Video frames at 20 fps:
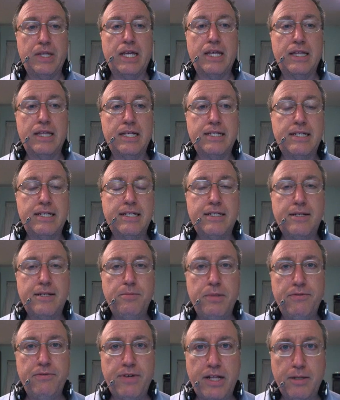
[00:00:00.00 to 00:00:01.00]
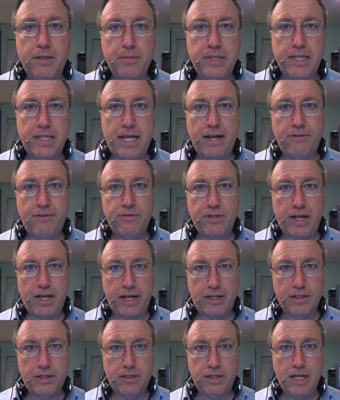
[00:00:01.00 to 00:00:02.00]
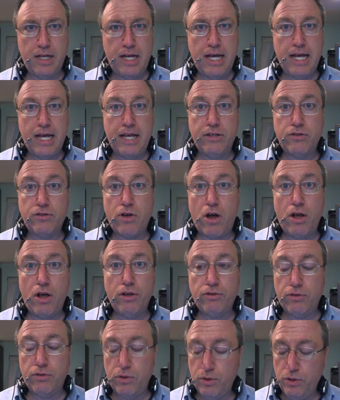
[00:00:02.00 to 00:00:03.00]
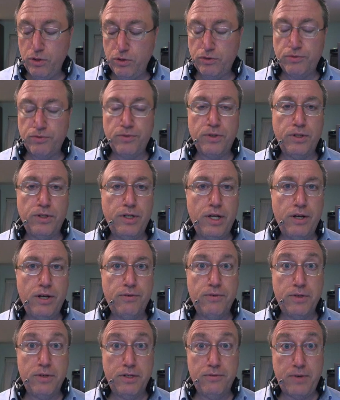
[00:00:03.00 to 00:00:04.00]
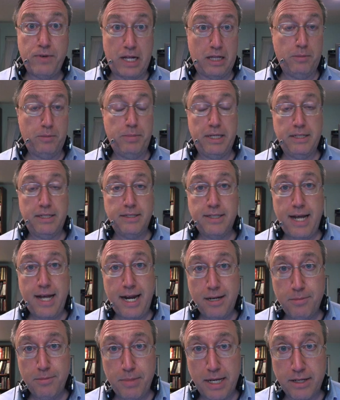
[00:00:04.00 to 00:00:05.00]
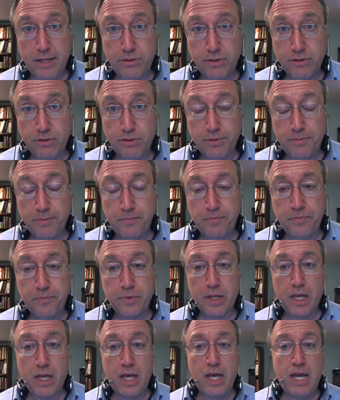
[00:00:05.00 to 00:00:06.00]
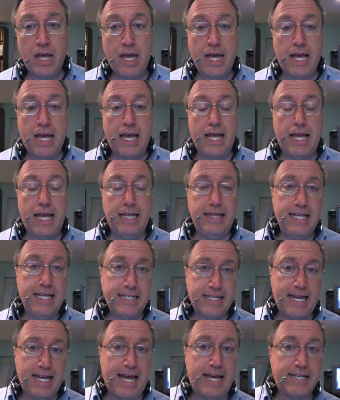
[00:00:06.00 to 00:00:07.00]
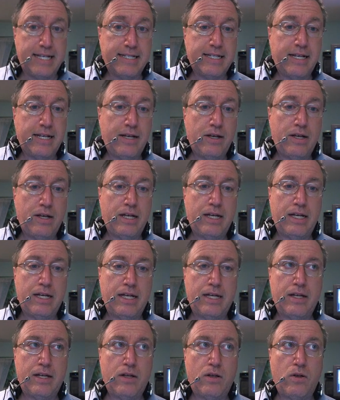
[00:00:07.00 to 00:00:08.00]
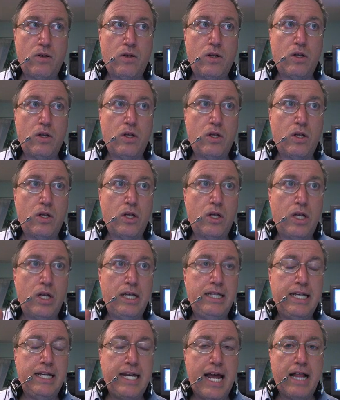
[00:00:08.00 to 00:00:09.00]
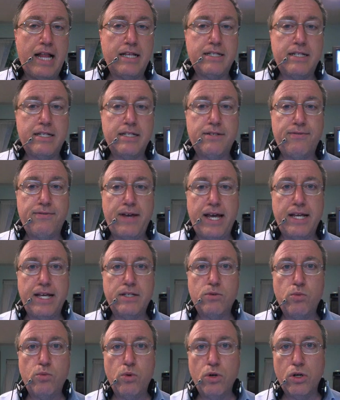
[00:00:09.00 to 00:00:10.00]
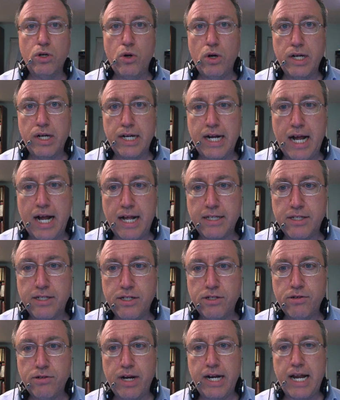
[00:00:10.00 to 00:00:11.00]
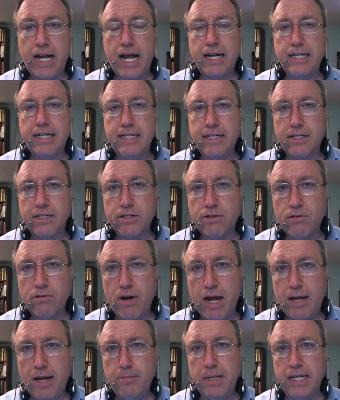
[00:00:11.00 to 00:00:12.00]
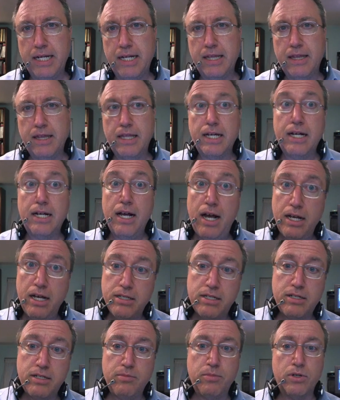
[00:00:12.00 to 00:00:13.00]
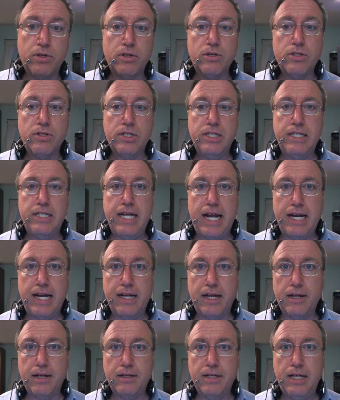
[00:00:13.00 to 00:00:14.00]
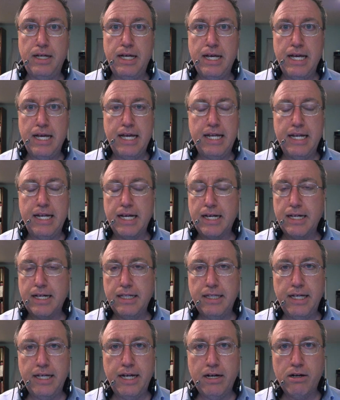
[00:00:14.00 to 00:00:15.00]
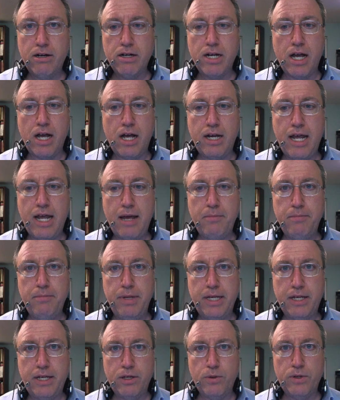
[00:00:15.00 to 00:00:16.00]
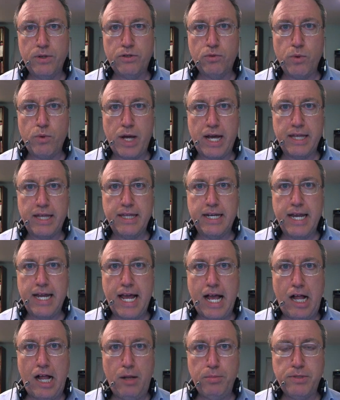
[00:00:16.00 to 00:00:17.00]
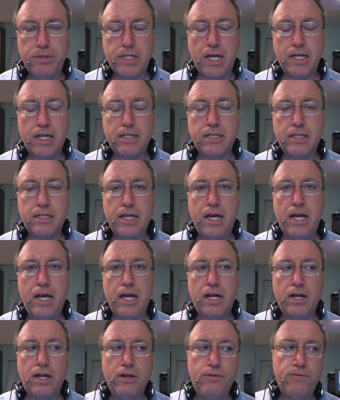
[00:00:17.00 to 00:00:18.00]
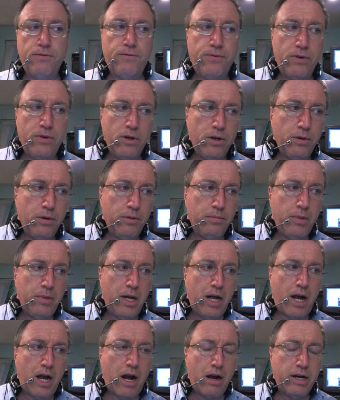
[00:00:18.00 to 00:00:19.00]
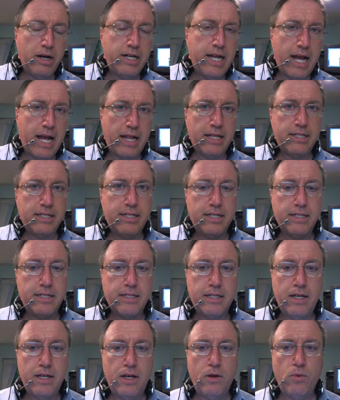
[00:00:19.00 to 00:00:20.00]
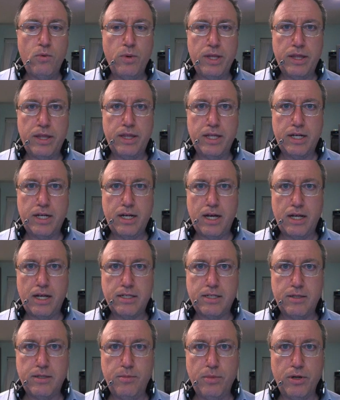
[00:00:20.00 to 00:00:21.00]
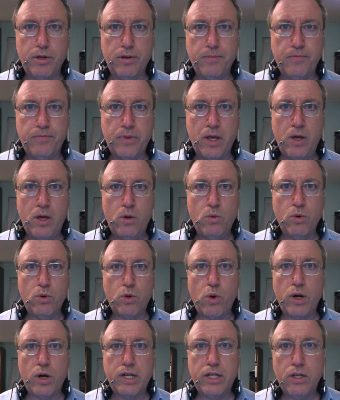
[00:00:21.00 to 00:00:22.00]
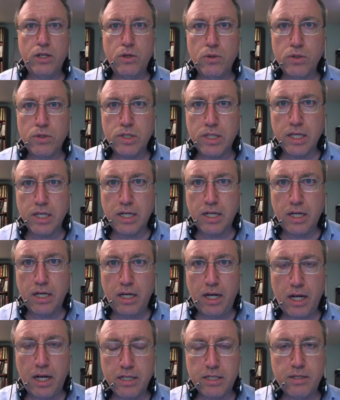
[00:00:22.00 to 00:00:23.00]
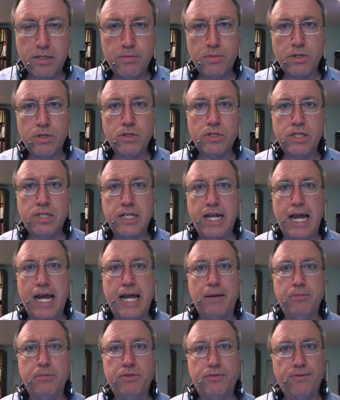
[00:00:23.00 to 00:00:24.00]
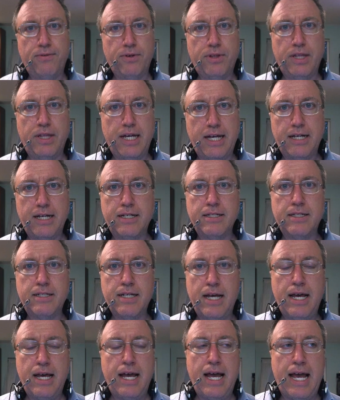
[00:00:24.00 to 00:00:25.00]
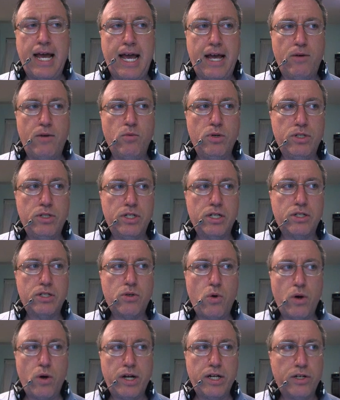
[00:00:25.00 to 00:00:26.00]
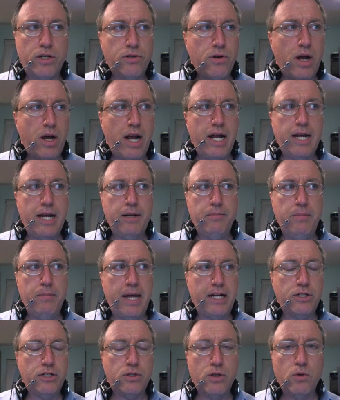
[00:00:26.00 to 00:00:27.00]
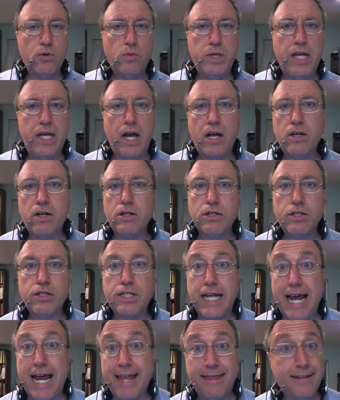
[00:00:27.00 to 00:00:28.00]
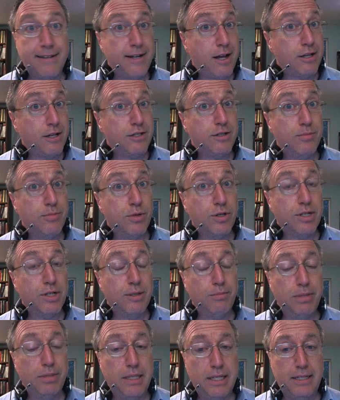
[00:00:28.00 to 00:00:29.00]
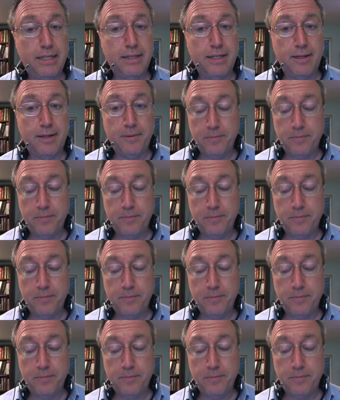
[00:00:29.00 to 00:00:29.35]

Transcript: The system development lifecycle is also useful for developing databases. In this case, in the analysis phase, we're going to concentrate on describing the customer's data in a clear and unambiguous way that helps us confirm our analysis with the customer. We're going to use the customer's names for things, and we're just going to try and make sure we understand the customer completely.